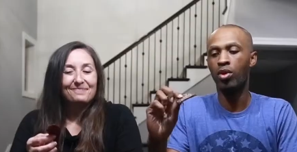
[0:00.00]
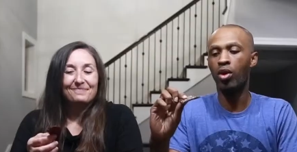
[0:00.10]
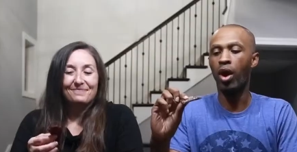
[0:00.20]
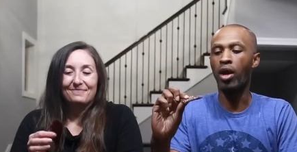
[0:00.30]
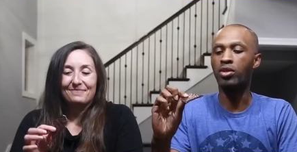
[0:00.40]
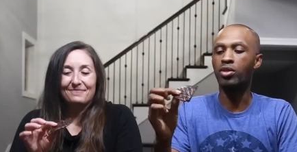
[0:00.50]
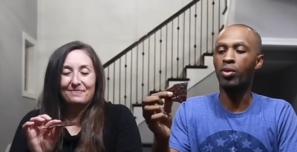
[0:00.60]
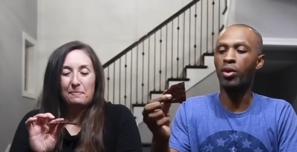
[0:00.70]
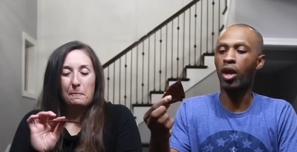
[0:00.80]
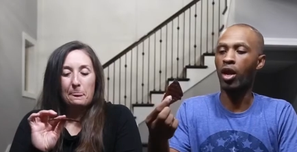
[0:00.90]
Speaker 1: All right,
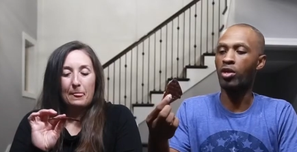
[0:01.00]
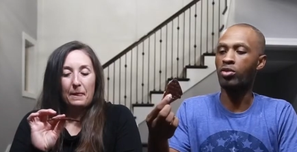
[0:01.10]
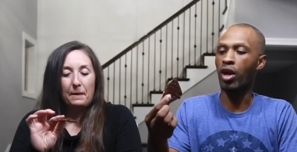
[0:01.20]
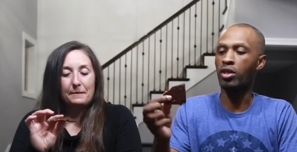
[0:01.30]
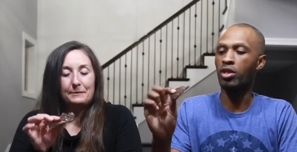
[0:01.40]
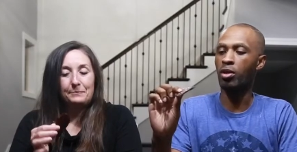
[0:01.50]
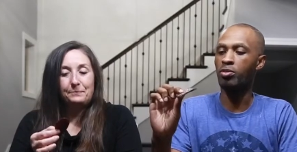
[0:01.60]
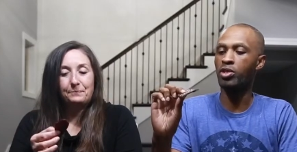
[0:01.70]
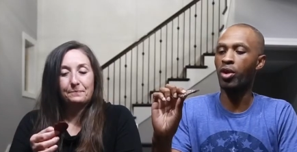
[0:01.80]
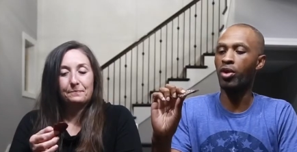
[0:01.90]
so we got our
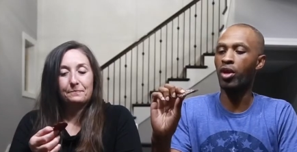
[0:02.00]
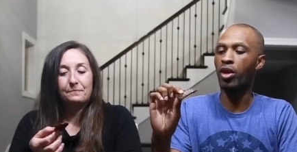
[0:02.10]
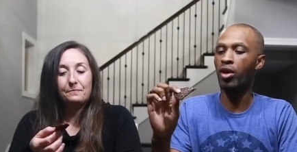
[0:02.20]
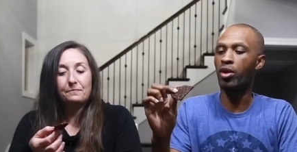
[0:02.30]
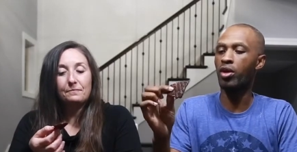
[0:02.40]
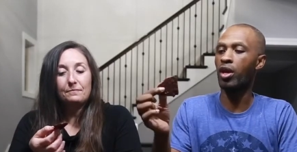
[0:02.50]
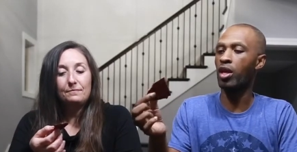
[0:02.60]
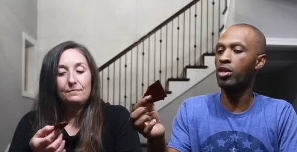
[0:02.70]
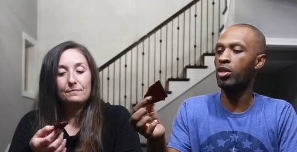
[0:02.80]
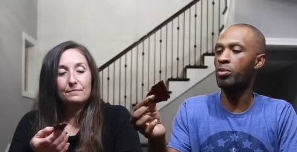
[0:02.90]
tri-tip jerky here.
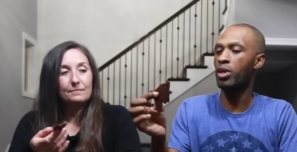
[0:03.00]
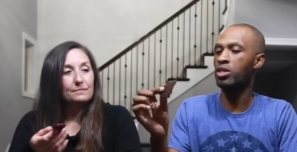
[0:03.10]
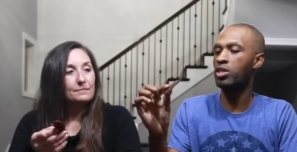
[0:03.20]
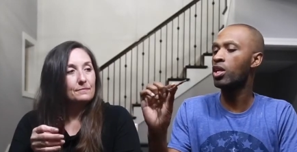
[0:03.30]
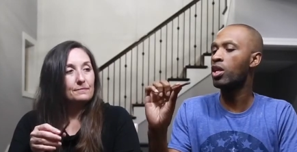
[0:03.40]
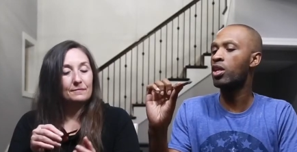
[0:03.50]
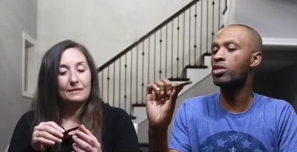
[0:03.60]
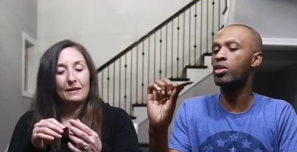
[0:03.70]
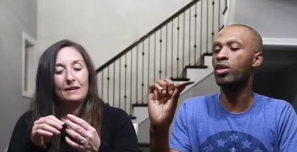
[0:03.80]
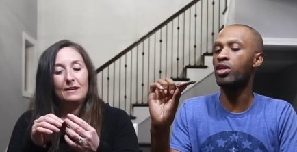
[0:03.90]
Got a little bit of
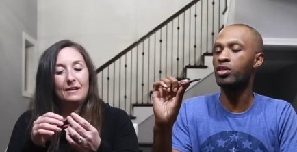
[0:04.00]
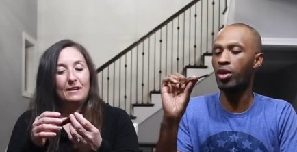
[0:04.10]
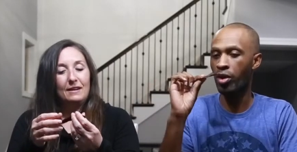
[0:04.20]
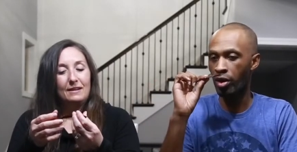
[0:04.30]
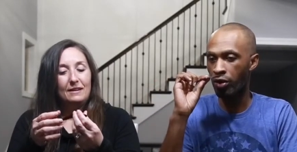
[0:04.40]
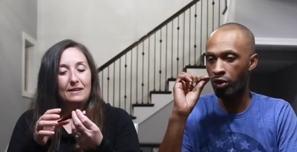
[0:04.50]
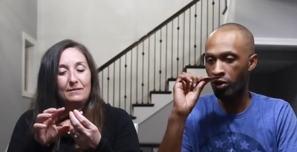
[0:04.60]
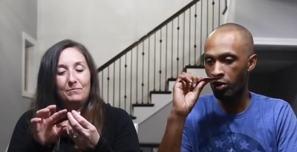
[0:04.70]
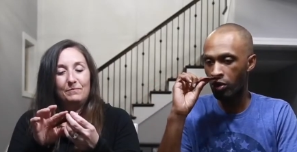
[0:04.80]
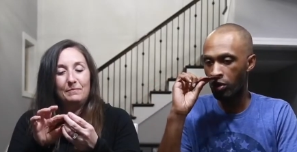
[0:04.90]
stickiness on the exterior.
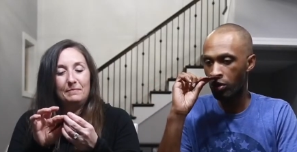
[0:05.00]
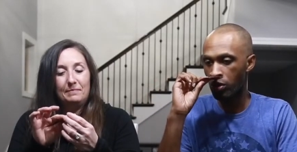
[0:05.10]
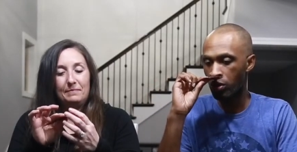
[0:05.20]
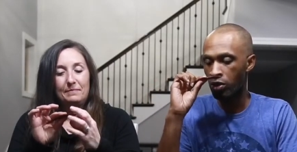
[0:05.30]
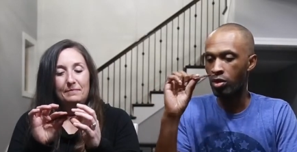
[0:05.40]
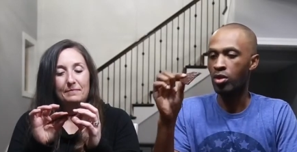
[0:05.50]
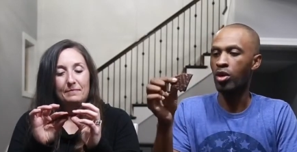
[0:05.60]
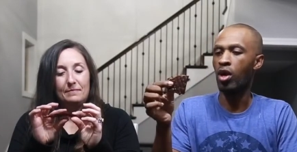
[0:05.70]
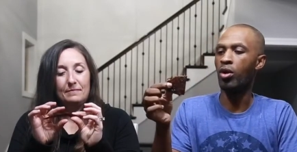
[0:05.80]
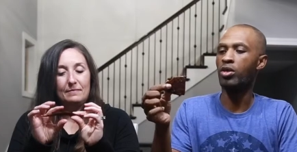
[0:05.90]
Mm-hmm.
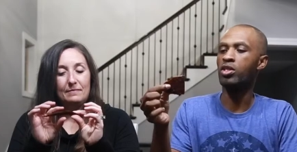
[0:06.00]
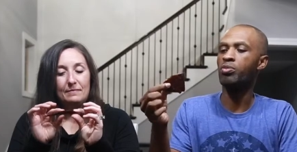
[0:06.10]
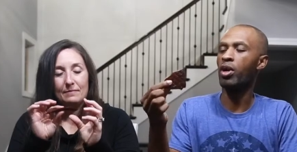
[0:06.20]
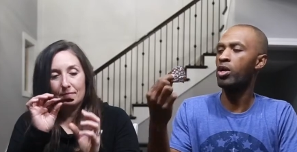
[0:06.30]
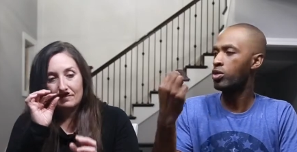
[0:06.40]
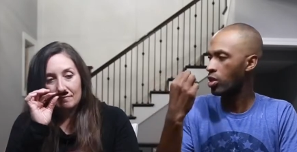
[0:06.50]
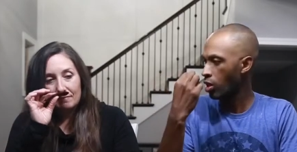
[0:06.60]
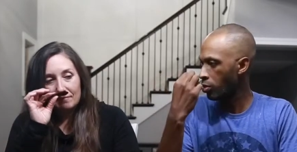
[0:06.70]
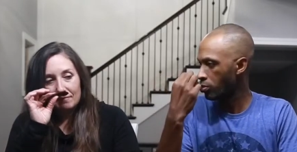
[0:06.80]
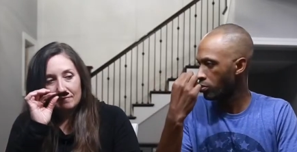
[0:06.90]
Oh, it smells
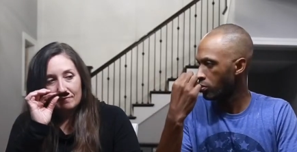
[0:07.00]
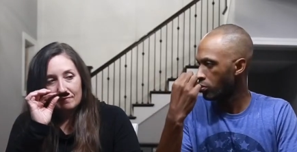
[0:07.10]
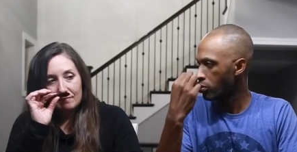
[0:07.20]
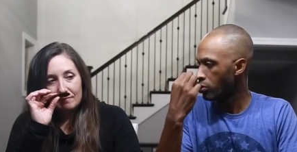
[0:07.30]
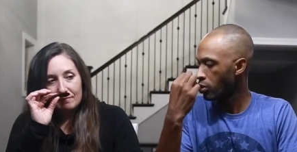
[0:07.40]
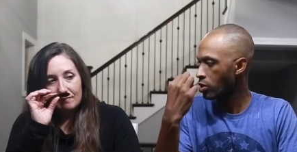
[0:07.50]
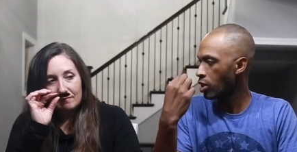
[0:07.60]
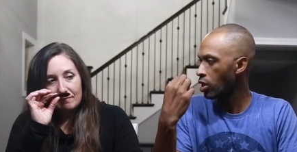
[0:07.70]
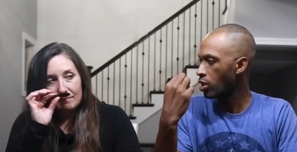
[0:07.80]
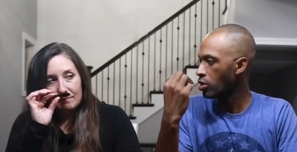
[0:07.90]
um, Smells
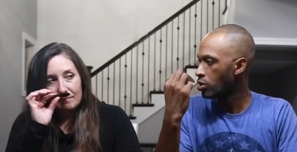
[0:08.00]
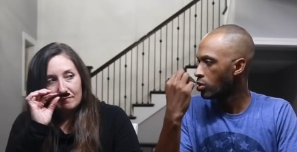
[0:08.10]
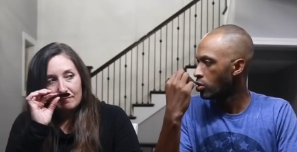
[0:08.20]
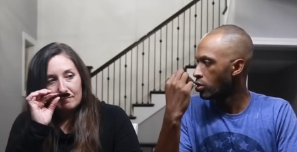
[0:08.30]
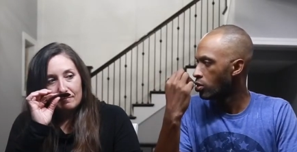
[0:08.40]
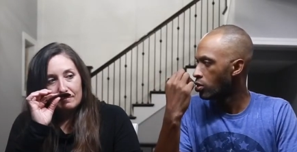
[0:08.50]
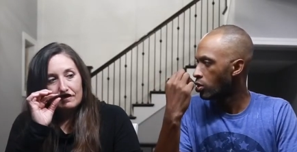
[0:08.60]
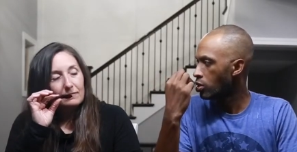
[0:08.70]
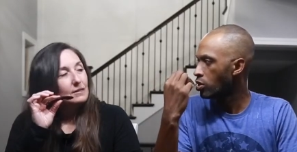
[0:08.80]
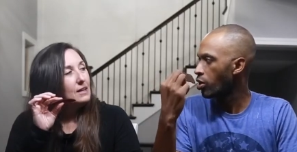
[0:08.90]
good.
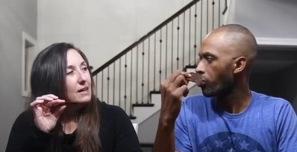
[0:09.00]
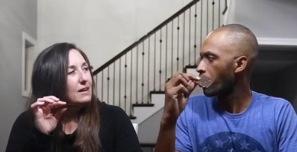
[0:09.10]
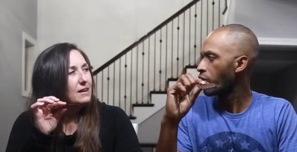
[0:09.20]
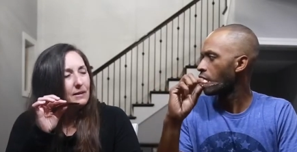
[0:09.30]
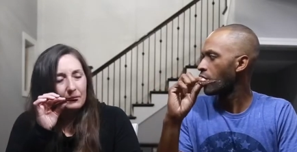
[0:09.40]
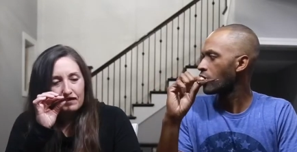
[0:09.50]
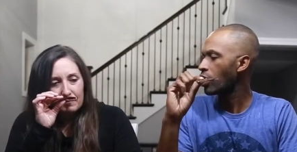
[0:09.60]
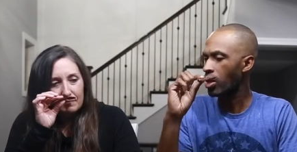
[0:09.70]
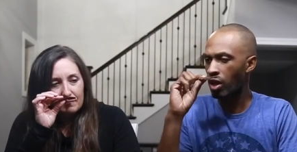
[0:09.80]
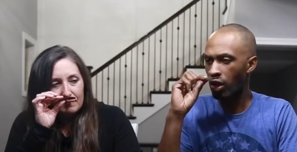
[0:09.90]
It's different. Yeah. It's
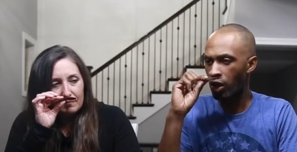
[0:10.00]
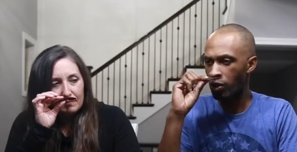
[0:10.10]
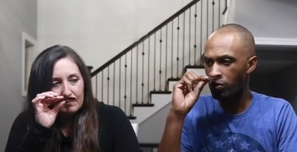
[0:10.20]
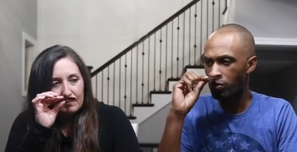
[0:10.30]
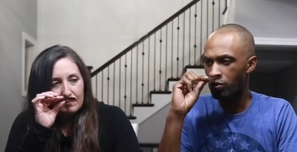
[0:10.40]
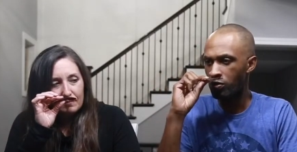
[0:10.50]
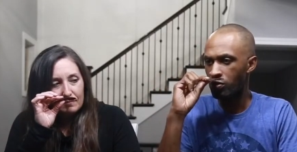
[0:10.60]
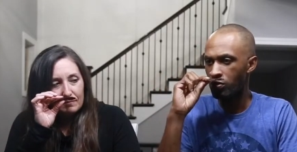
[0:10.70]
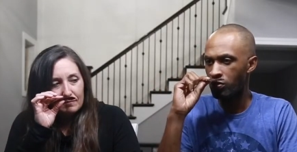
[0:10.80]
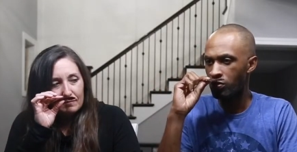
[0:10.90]
like a, um,
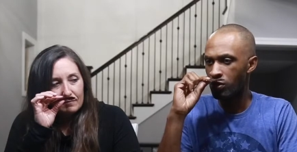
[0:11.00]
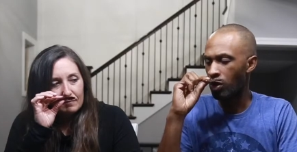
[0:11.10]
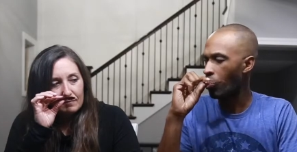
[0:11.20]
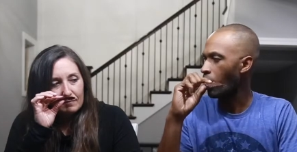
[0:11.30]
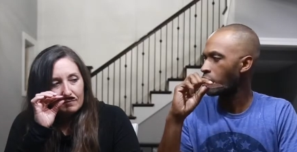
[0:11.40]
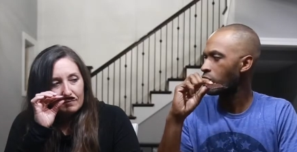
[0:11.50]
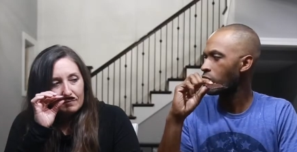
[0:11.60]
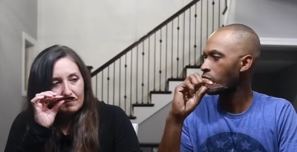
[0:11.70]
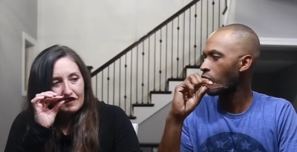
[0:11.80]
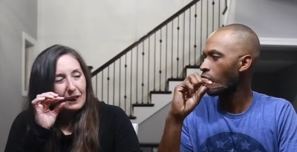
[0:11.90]
is that
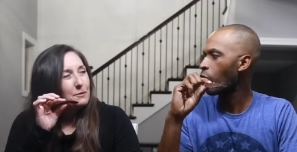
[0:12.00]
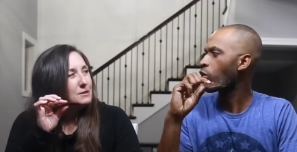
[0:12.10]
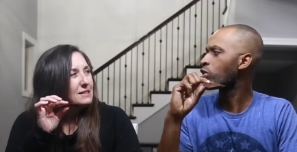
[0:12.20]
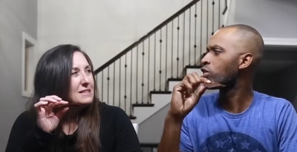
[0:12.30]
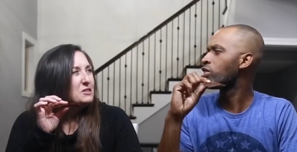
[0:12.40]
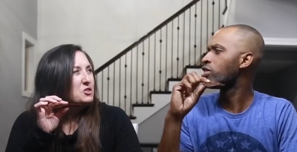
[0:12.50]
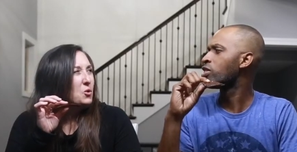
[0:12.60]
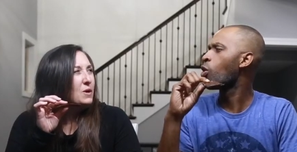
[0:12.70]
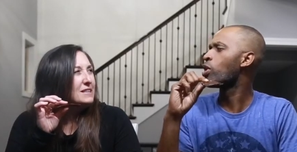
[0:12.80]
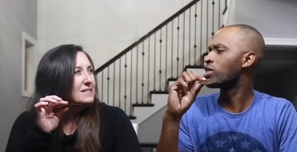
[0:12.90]
Worcestershire sauce or soy,
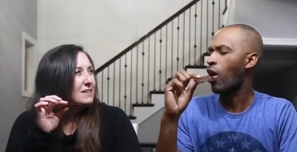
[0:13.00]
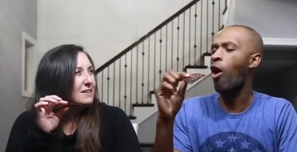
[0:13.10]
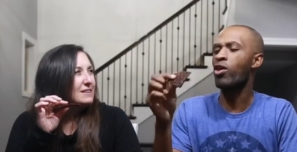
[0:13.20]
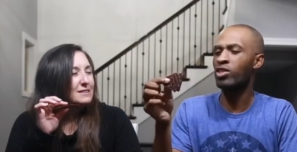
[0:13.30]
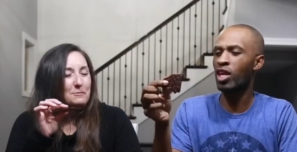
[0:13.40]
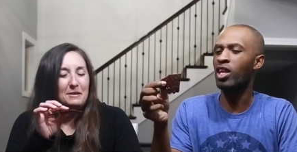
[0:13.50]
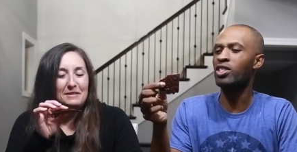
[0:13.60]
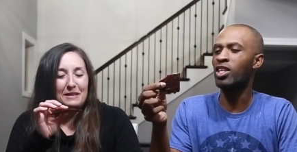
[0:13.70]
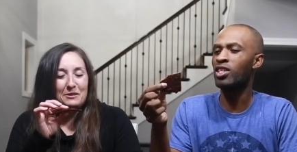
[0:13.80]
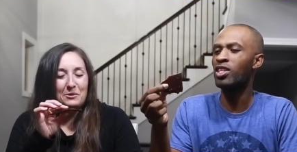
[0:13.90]
soy sauce? sauce. It
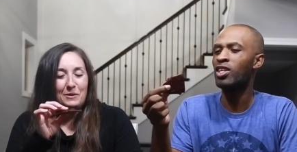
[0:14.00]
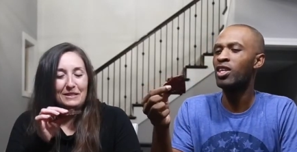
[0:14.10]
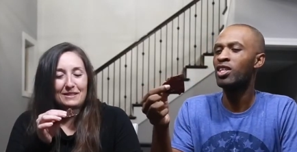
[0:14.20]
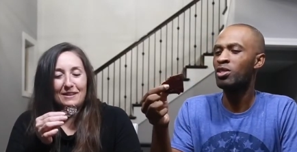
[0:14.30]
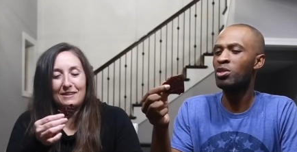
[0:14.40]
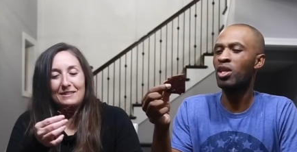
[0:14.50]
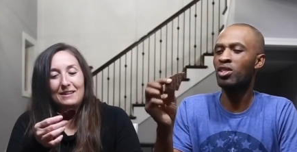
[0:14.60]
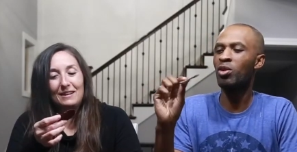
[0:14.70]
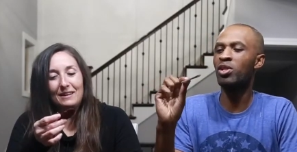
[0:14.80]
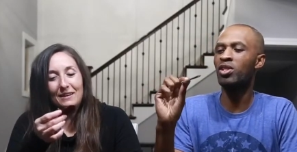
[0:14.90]
smells like soy sauce. smells like
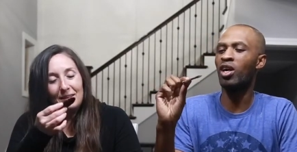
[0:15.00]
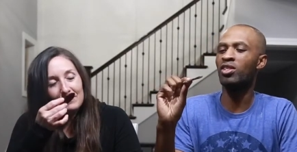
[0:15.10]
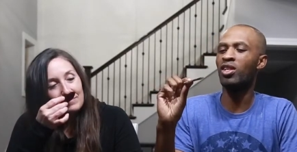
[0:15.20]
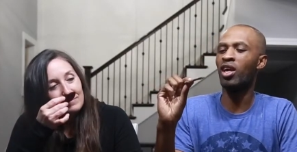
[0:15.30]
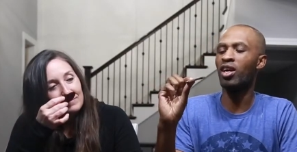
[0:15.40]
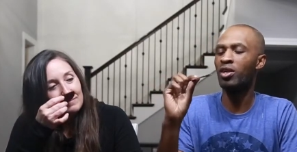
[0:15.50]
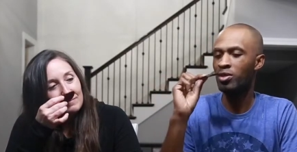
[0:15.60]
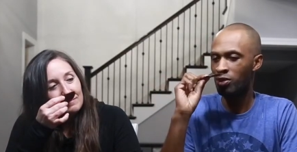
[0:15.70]
soy sauce, yeah.